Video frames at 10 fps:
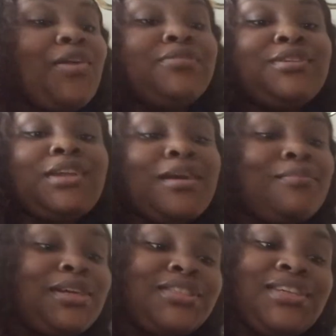So y'all
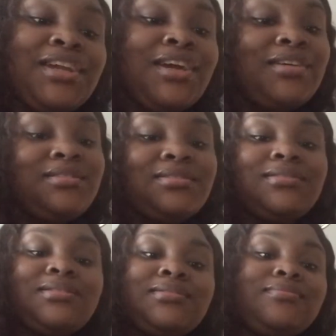might see y'all
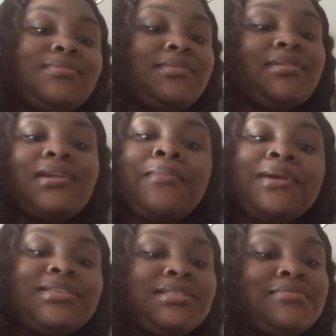y'all
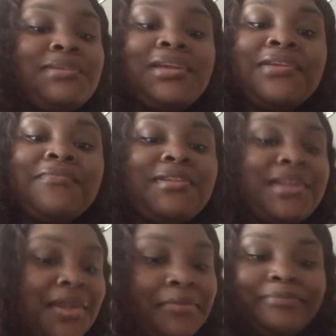might see me every
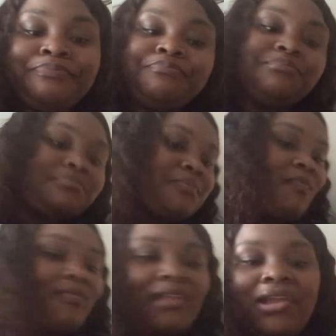day.
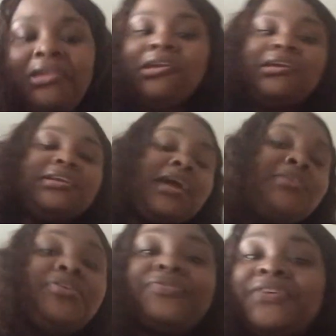Y'all
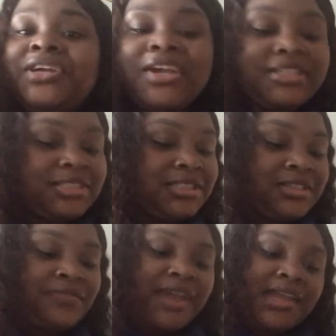notifications
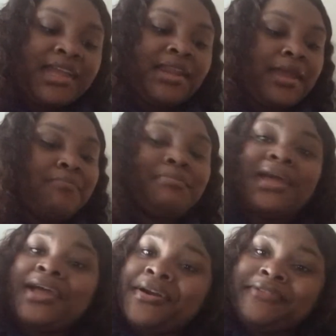if y'all hit that
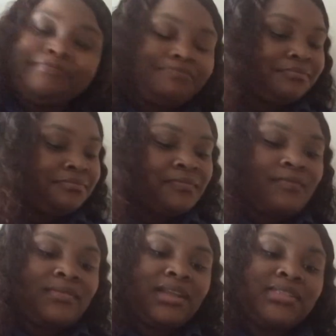bell
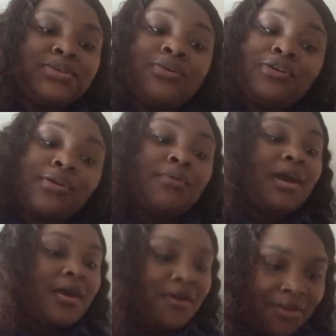is going to go
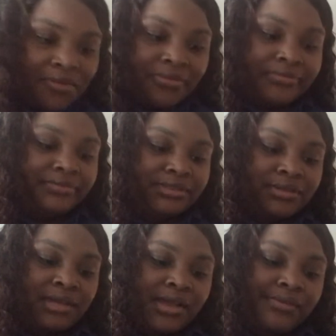off,
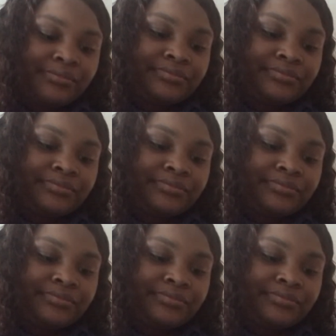okay?